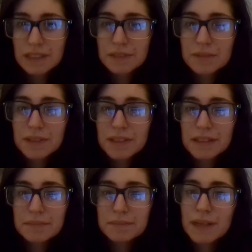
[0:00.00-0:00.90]
One of
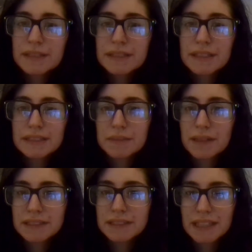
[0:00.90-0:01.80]
the best things
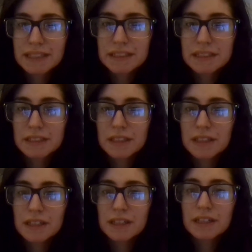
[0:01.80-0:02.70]
about Texas
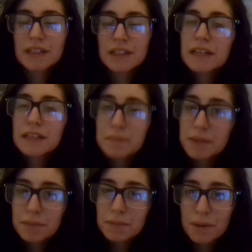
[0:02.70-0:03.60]
are the
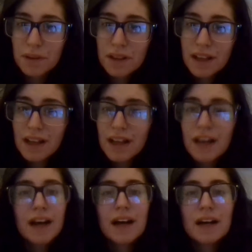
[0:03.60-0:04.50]
people.
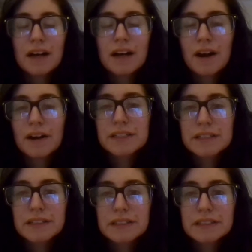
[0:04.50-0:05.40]
Our
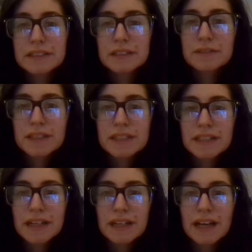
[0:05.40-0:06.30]
history is so
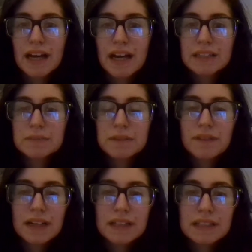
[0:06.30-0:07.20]
rich that it has
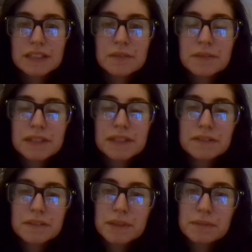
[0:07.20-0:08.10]
provided so many
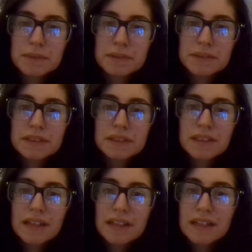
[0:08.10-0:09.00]
different peoples
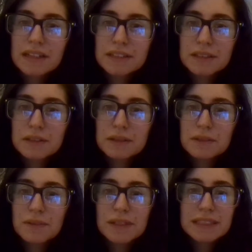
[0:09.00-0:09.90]

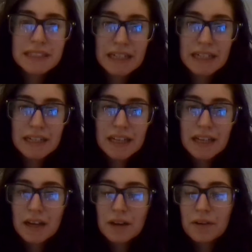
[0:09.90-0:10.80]
into one state.
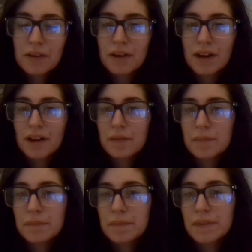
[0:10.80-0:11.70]

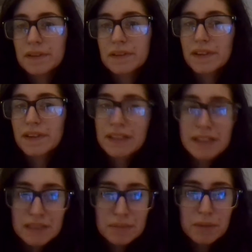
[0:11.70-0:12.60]
They're the
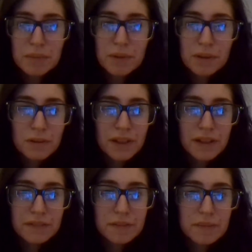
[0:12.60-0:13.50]
friendliest people you'll
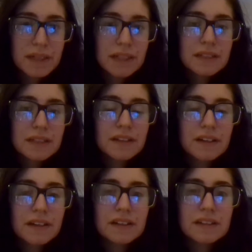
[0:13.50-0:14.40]
ever meet.
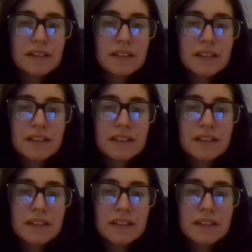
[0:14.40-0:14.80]
They're